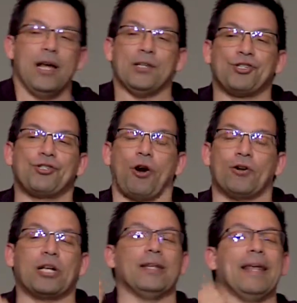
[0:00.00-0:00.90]
and
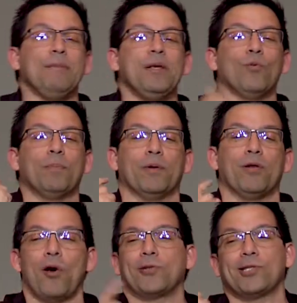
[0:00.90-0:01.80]
start claiming what
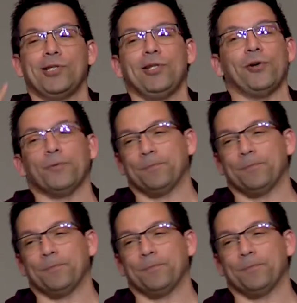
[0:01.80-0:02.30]
belongs to you.